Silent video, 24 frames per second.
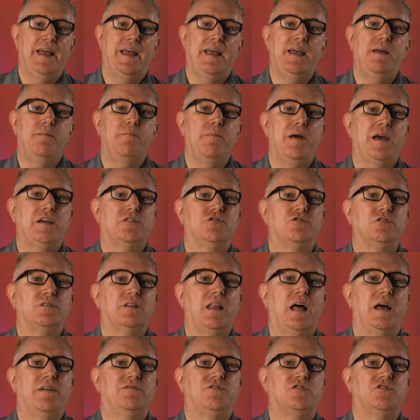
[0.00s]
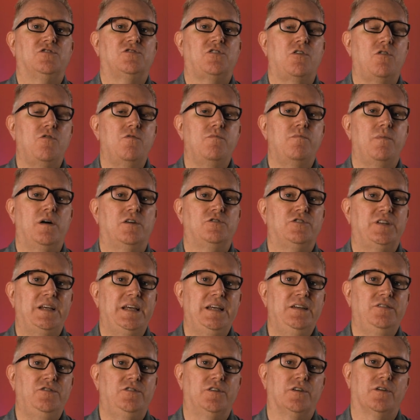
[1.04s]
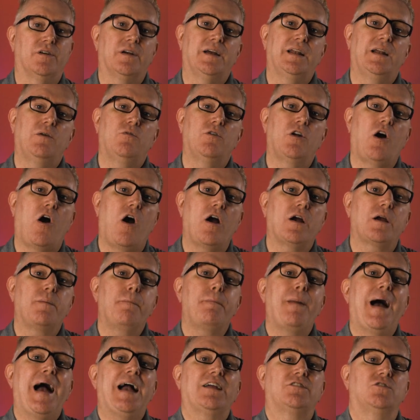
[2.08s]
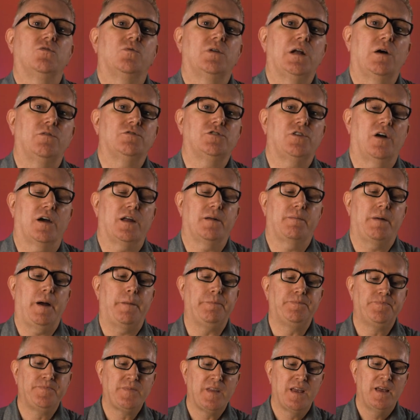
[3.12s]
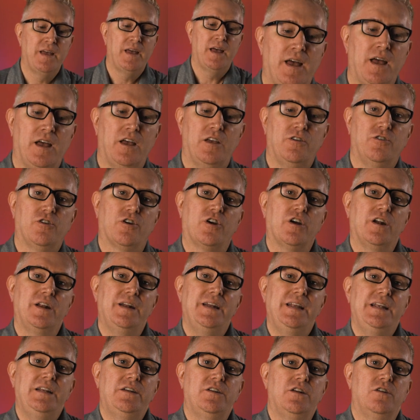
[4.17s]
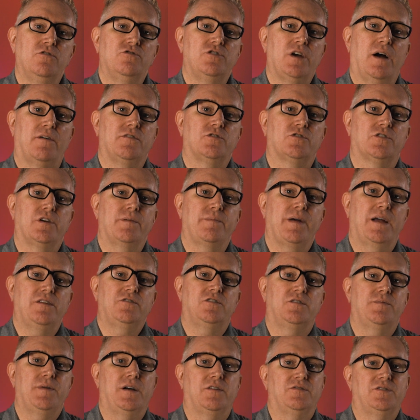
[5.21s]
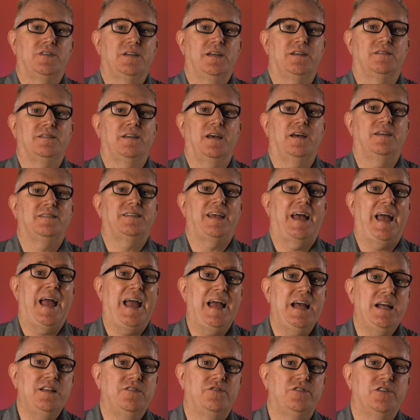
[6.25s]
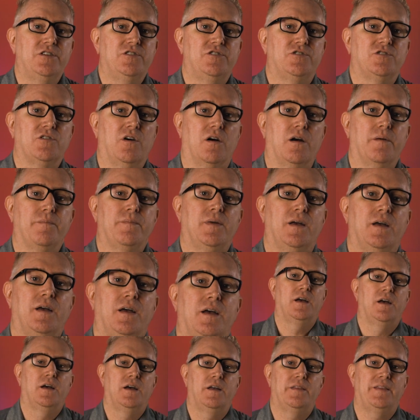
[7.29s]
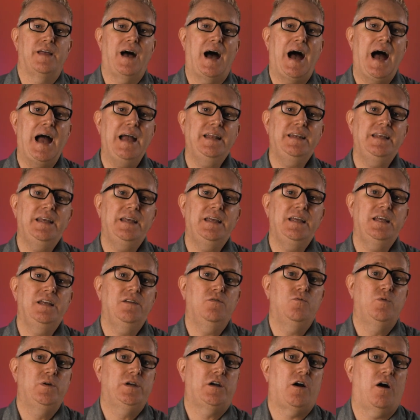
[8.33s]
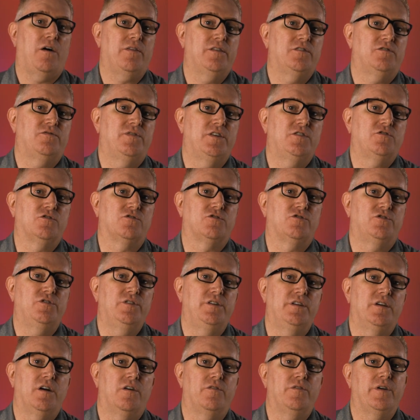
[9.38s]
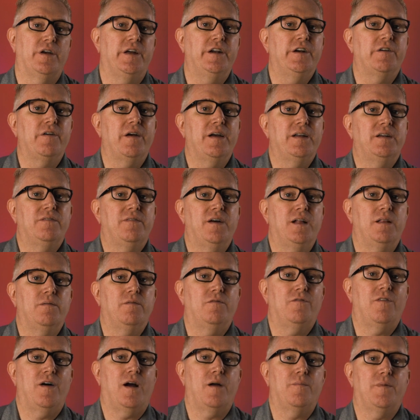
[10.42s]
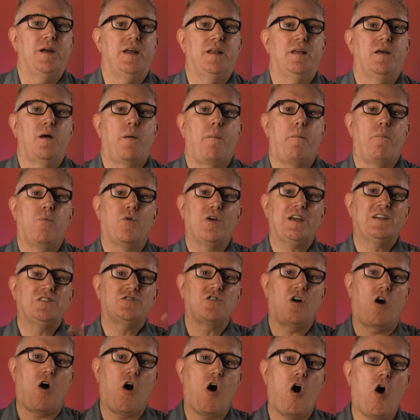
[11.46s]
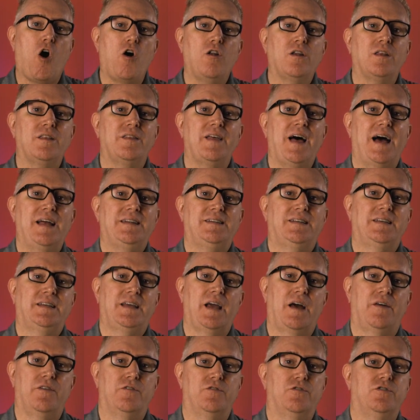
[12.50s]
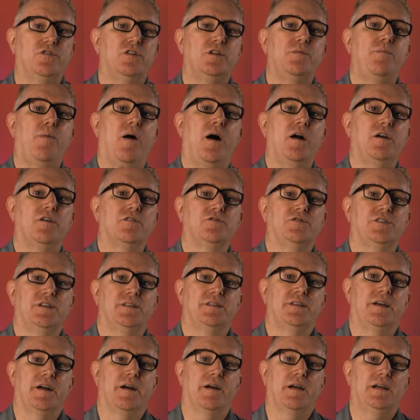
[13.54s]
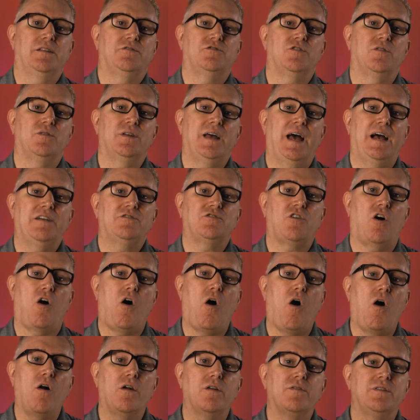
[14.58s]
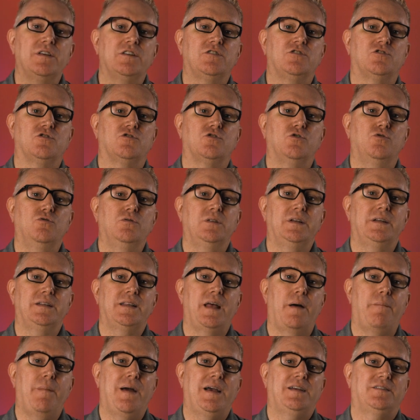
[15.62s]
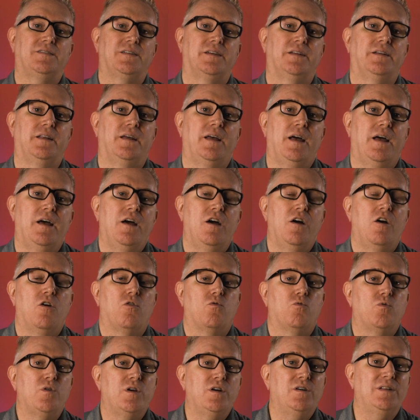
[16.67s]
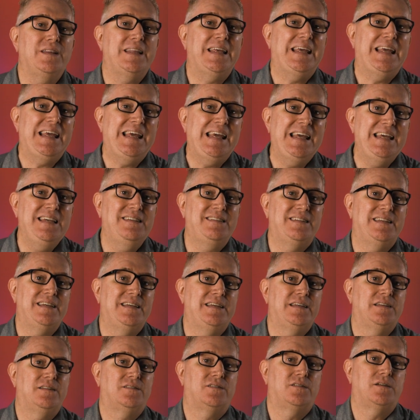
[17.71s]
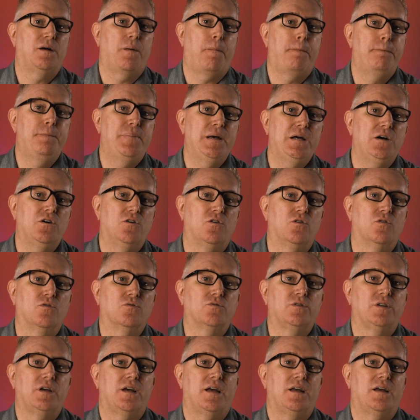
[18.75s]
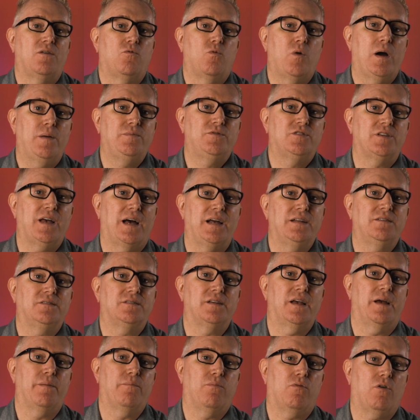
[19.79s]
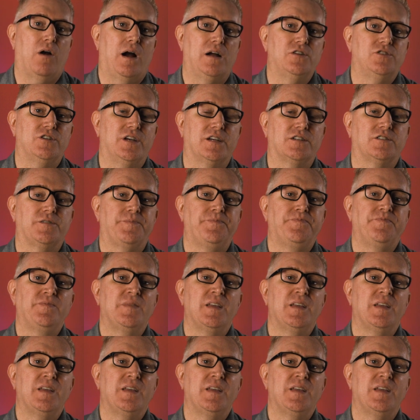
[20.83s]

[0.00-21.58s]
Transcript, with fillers: It makes your life so much easier. And I want to harken back to what I was talking about. You're going to need to know JavaScript, H T M L, C S S, and C sharp. The I D E, we call this Visual Studio, your integrated development environment, brings all of that together. Your debugger's in there. And so it has all of these tooling that makes it real easy to build websites and projects.